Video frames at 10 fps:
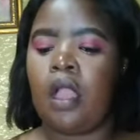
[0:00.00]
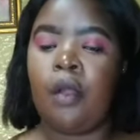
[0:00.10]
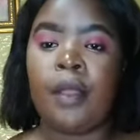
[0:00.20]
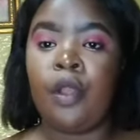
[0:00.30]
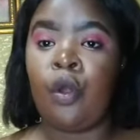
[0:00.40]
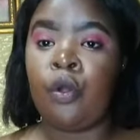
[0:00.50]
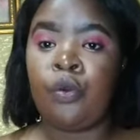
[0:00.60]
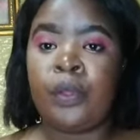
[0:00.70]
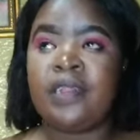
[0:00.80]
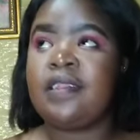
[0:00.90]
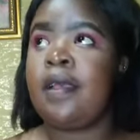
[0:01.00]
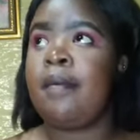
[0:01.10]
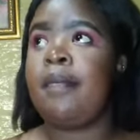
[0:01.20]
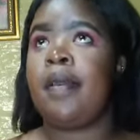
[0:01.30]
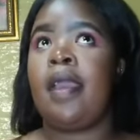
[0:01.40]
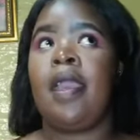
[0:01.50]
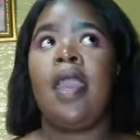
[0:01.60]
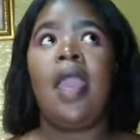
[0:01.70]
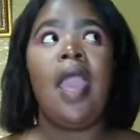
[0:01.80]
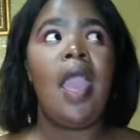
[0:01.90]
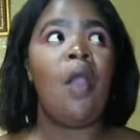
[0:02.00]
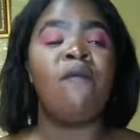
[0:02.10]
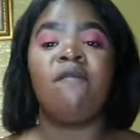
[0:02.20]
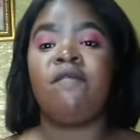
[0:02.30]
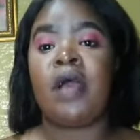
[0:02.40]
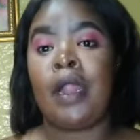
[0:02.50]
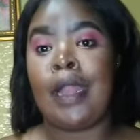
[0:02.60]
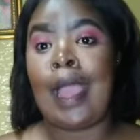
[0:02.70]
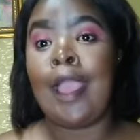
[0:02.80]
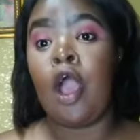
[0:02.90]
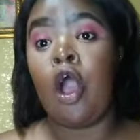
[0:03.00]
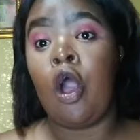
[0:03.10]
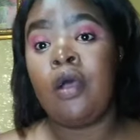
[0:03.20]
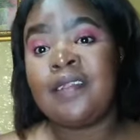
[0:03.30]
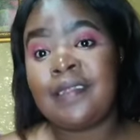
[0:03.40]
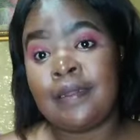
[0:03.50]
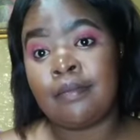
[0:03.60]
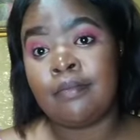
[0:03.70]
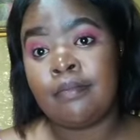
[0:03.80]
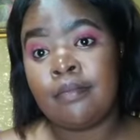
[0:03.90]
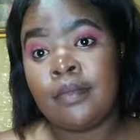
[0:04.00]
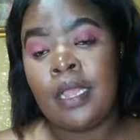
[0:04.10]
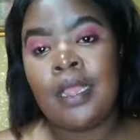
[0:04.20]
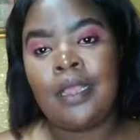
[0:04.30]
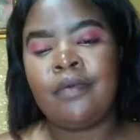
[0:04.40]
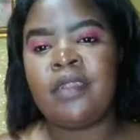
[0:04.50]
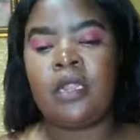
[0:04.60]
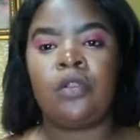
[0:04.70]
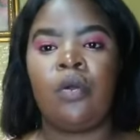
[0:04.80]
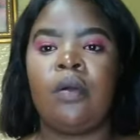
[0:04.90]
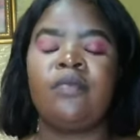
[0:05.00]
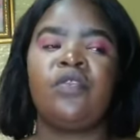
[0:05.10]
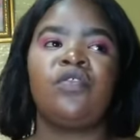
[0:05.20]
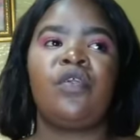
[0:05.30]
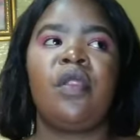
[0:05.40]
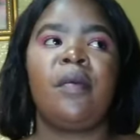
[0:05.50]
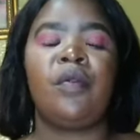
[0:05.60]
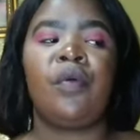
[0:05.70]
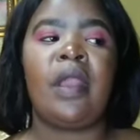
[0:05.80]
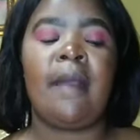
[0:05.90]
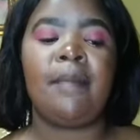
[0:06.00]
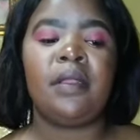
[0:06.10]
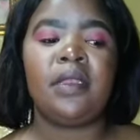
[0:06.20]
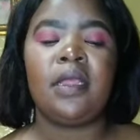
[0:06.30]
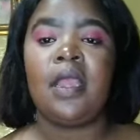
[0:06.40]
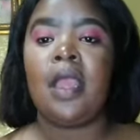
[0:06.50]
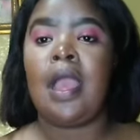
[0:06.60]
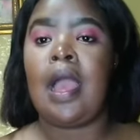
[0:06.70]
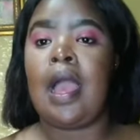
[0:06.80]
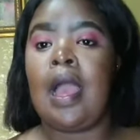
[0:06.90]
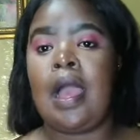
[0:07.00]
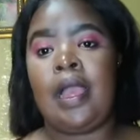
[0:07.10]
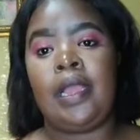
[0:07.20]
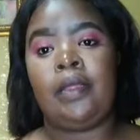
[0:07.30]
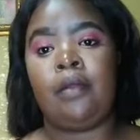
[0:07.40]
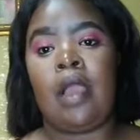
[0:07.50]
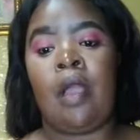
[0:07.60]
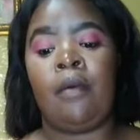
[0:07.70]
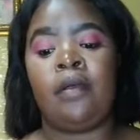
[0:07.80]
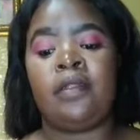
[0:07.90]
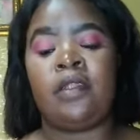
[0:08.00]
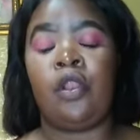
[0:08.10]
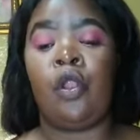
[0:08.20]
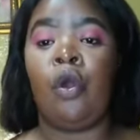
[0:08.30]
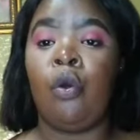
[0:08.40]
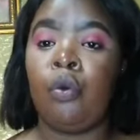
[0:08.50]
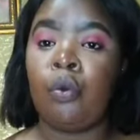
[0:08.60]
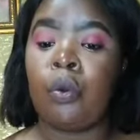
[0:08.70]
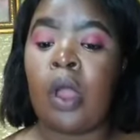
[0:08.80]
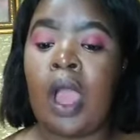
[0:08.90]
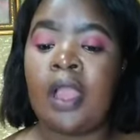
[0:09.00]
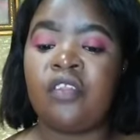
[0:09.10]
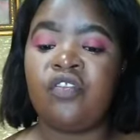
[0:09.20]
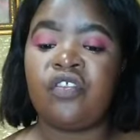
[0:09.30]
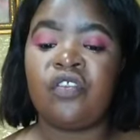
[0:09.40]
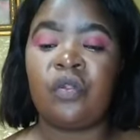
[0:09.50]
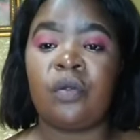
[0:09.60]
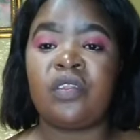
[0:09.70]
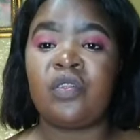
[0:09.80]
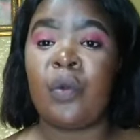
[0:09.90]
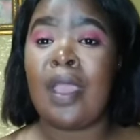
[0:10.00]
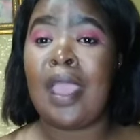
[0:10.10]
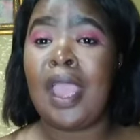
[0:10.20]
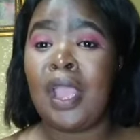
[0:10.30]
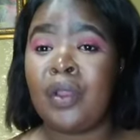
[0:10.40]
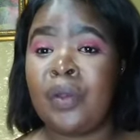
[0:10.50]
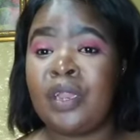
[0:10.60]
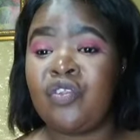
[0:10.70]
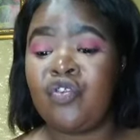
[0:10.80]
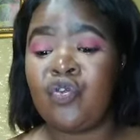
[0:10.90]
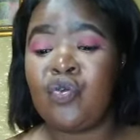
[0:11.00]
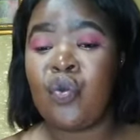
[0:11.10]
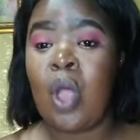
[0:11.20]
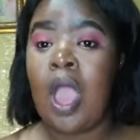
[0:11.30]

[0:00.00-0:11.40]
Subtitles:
I went on WhatsApp. Yeah, I asked him. He was like, "No, I'm so sorry about what happened. I was alone. I just was so angry at you.